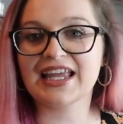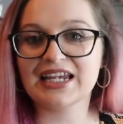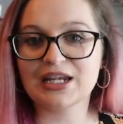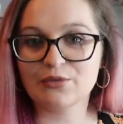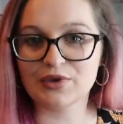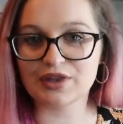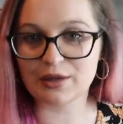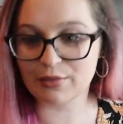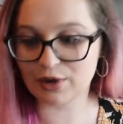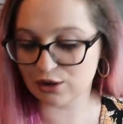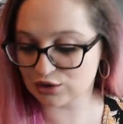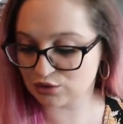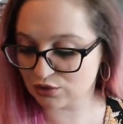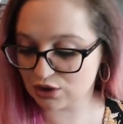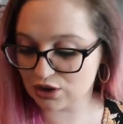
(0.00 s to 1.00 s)
get in with it
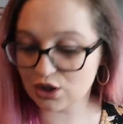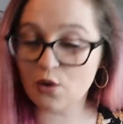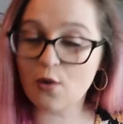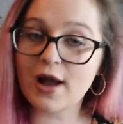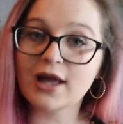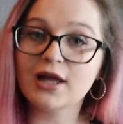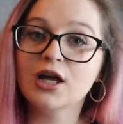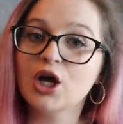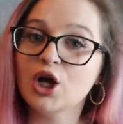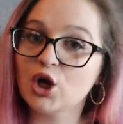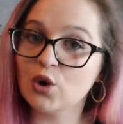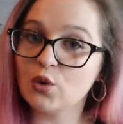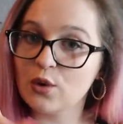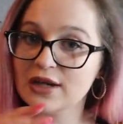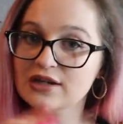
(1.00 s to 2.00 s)
because we've got a quite
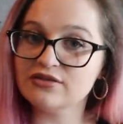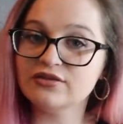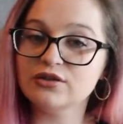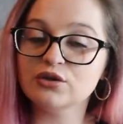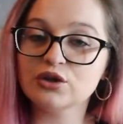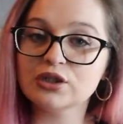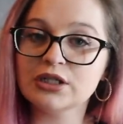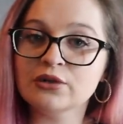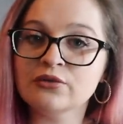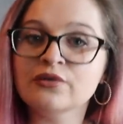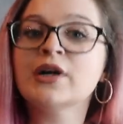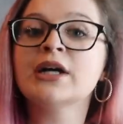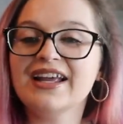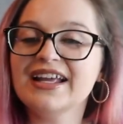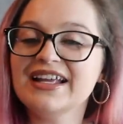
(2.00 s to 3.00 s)
quite a few good little
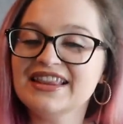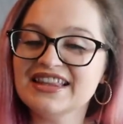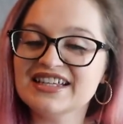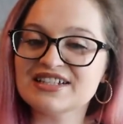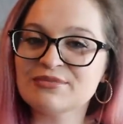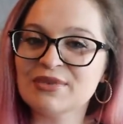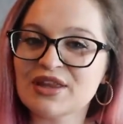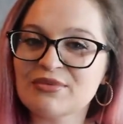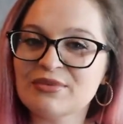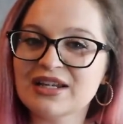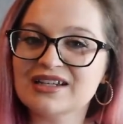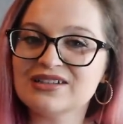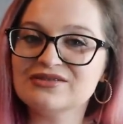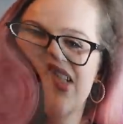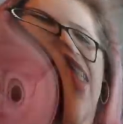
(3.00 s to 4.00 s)
finds in this month, my
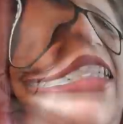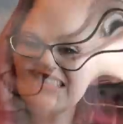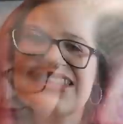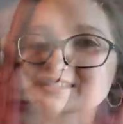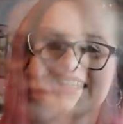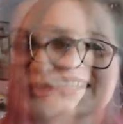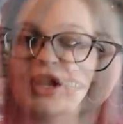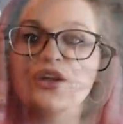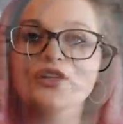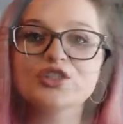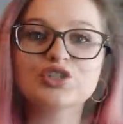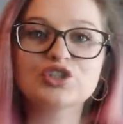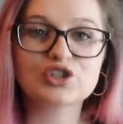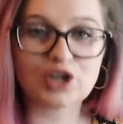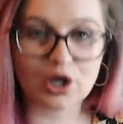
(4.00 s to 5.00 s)
lovelies.
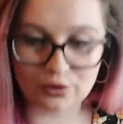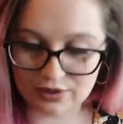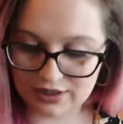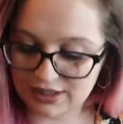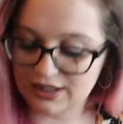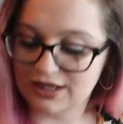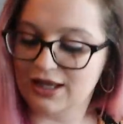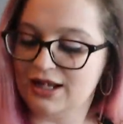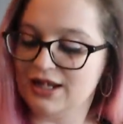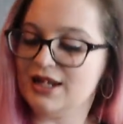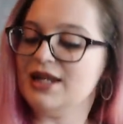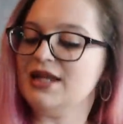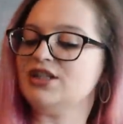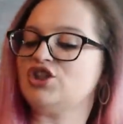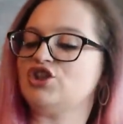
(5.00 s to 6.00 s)
So,
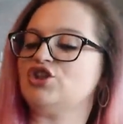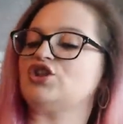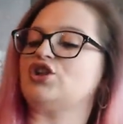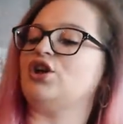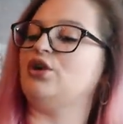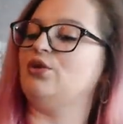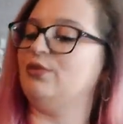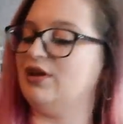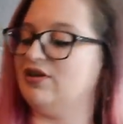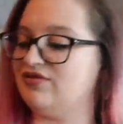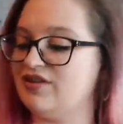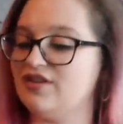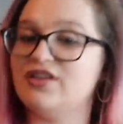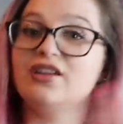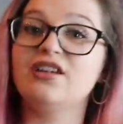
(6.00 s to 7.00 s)
let's just go
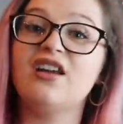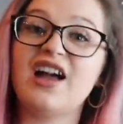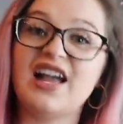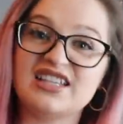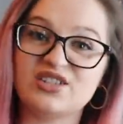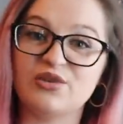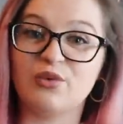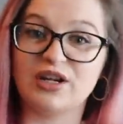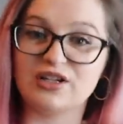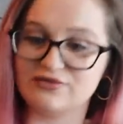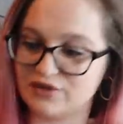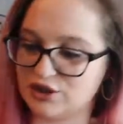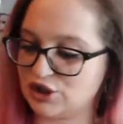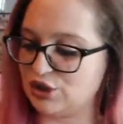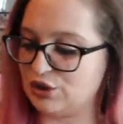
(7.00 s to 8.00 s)
with the lighter one of
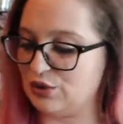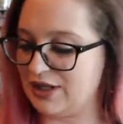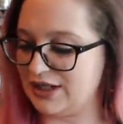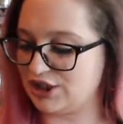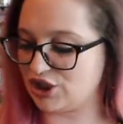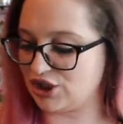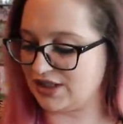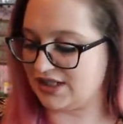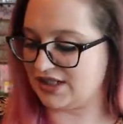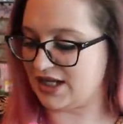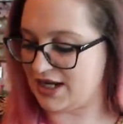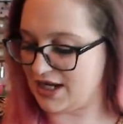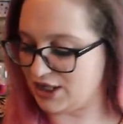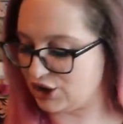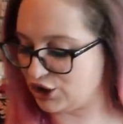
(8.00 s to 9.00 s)
the two, let's just
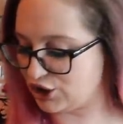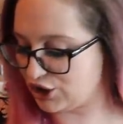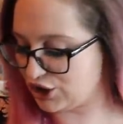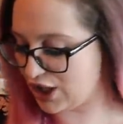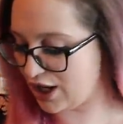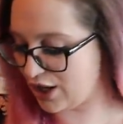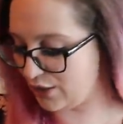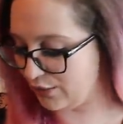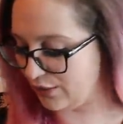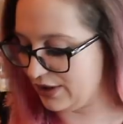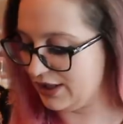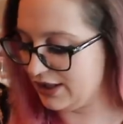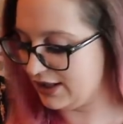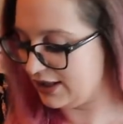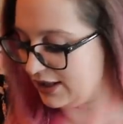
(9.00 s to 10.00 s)
say. So,
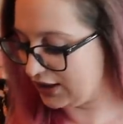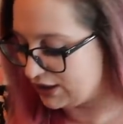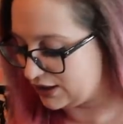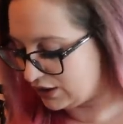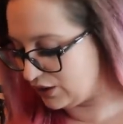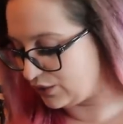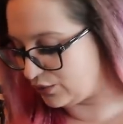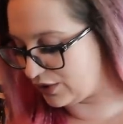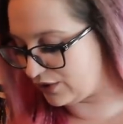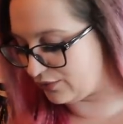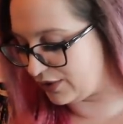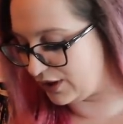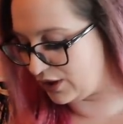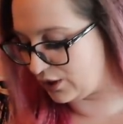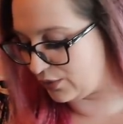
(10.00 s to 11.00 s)
what have
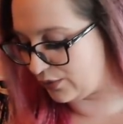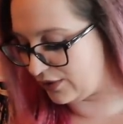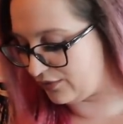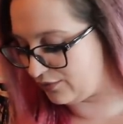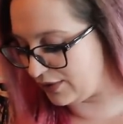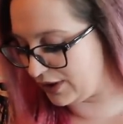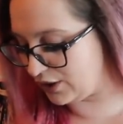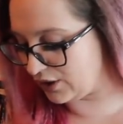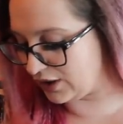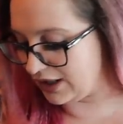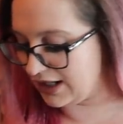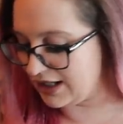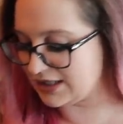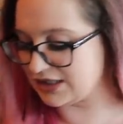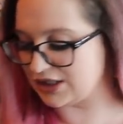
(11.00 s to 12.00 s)
we got? What have we got?
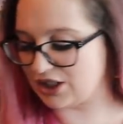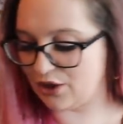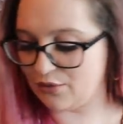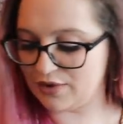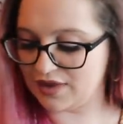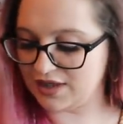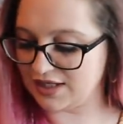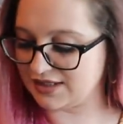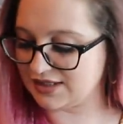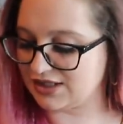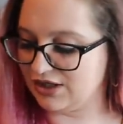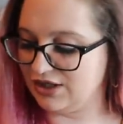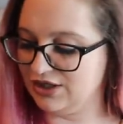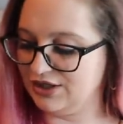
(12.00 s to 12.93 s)
Let's start with this.